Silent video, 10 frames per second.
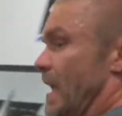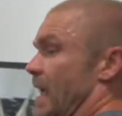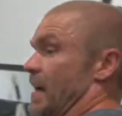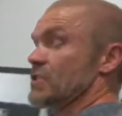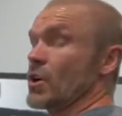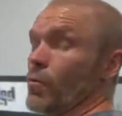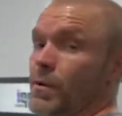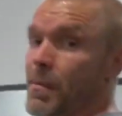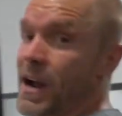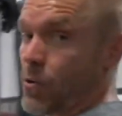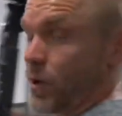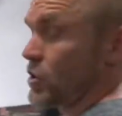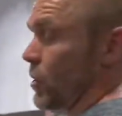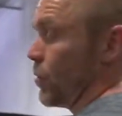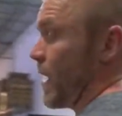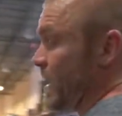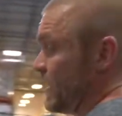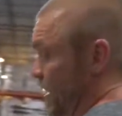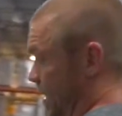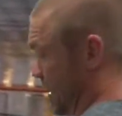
and I start with my original weight